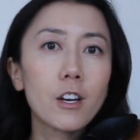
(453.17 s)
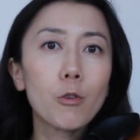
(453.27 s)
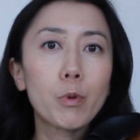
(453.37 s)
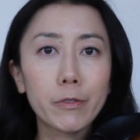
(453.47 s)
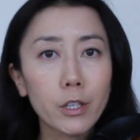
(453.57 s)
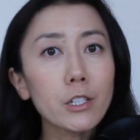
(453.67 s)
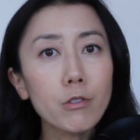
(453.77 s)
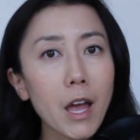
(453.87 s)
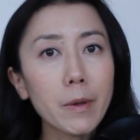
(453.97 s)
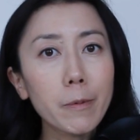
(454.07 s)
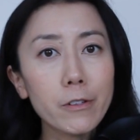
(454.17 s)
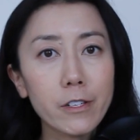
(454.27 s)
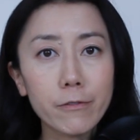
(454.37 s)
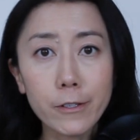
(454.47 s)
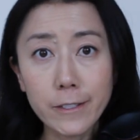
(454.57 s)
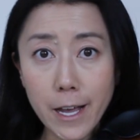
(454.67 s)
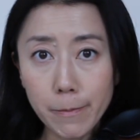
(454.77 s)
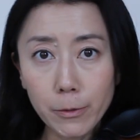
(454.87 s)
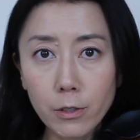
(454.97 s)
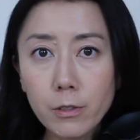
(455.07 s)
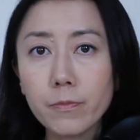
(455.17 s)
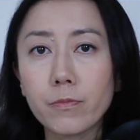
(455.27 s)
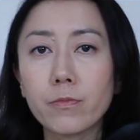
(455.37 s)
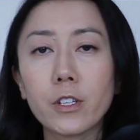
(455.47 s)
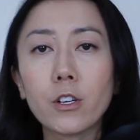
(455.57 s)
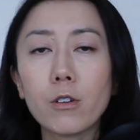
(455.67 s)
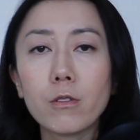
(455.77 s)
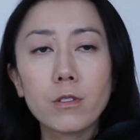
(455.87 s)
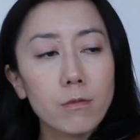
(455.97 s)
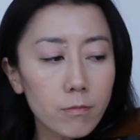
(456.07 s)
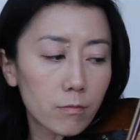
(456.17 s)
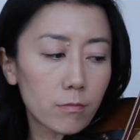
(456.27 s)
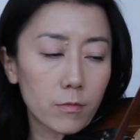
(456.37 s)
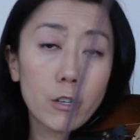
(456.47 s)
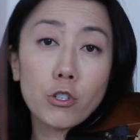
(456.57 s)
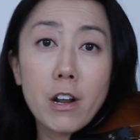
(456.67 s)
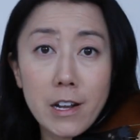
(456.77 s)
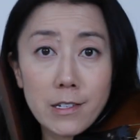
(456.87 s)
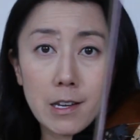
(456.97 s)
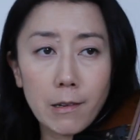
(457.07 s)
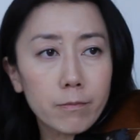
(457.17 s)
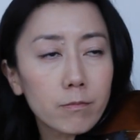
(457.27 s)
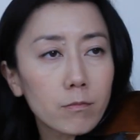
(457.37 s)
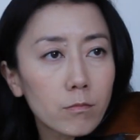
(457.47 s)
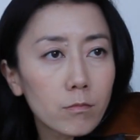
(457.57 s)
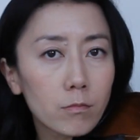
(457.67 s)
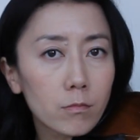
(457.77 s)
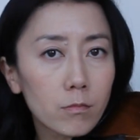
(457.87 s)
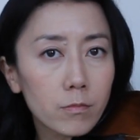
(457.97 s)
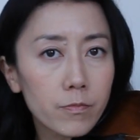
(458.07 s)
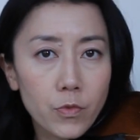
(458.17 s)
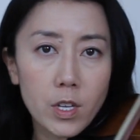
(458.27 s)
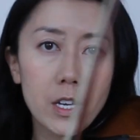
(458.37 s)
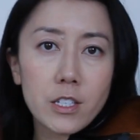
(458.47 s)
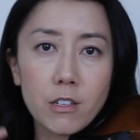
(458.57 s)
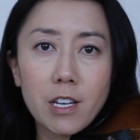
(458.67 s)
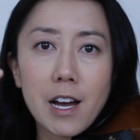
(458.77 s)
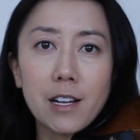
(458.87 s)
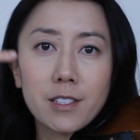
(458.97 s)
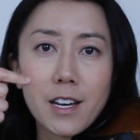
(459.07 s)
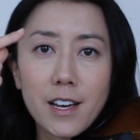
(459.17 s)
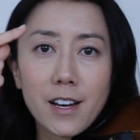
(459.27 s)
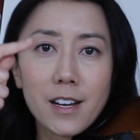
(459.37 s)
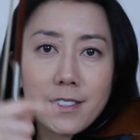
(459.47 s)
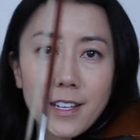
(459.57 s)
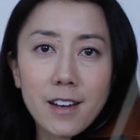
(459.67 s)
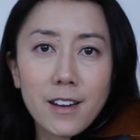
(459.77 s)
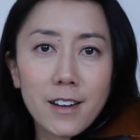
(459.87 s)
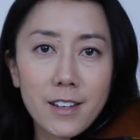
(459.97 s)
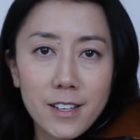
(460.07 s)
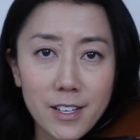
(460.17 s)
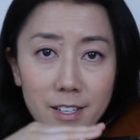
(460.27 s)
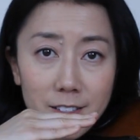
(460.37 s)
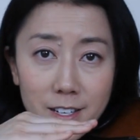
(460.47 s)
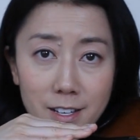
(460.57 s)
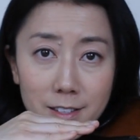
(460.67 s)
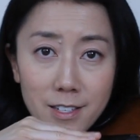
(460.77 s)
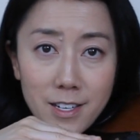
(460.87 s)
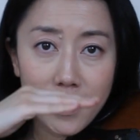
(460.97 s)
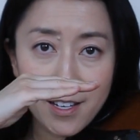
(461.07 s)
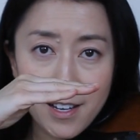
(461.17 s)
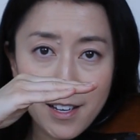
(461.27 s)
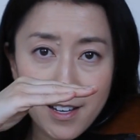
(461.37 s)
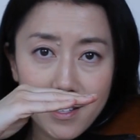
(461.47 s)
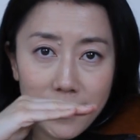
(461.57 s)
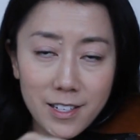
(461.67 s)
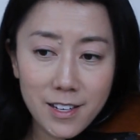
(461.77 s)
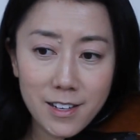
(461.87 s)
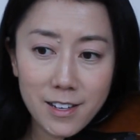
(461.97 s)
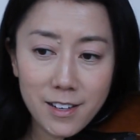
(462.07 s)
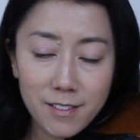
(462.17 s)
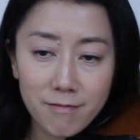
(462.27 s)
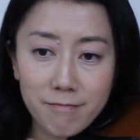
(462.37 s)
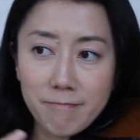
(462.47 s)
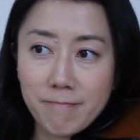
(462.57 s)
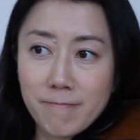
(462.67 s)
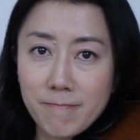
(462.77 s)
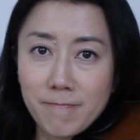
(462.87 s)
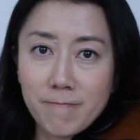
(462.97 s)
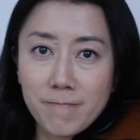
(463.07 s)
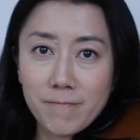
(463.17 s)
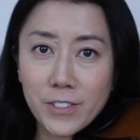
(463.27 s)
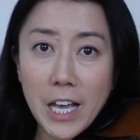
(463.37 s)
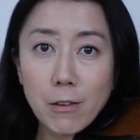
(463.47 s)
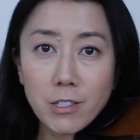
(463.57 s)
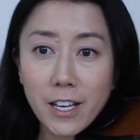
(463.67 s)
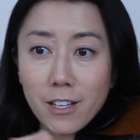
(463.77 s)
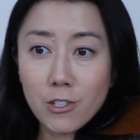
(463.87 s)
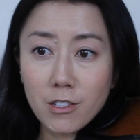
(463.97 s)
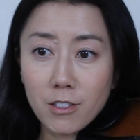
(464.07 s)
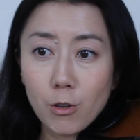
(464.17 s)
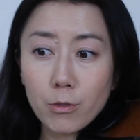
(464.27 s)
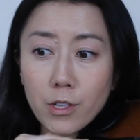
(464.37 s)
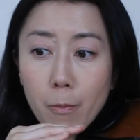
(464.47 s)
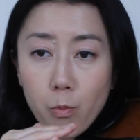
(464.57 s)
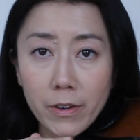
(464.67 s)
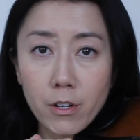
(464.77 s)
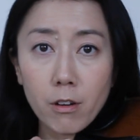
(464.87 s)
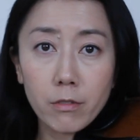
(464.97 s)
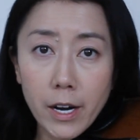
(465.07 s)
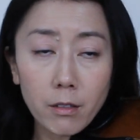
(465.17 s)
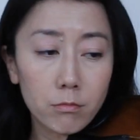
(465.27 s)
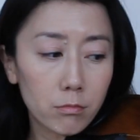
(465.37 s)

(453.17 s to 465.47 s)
But if you're going to do Happy Birthday, for example, it goes, I'll start on a D. So da da da da, da da da da. Sounds like it just goes up 1 note, right?